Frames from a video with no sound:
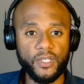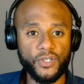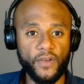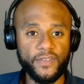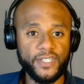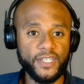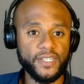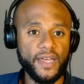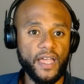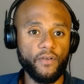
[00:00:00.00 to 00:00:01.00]

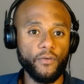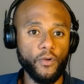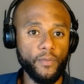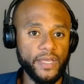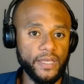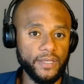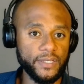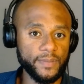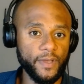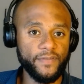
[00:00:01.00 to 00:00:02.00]
services like Ruby,
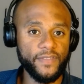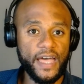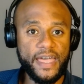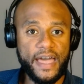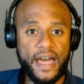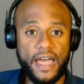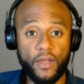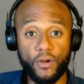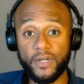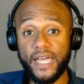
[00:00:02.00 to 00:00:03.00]
Smith.ai,
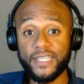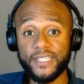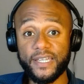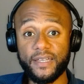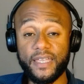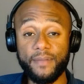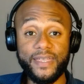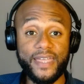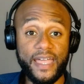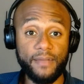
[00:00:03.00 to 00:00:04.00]
or Nexa can
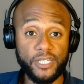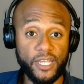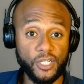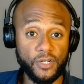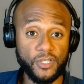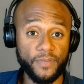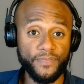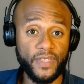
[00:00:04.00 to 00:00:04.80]
be game changers.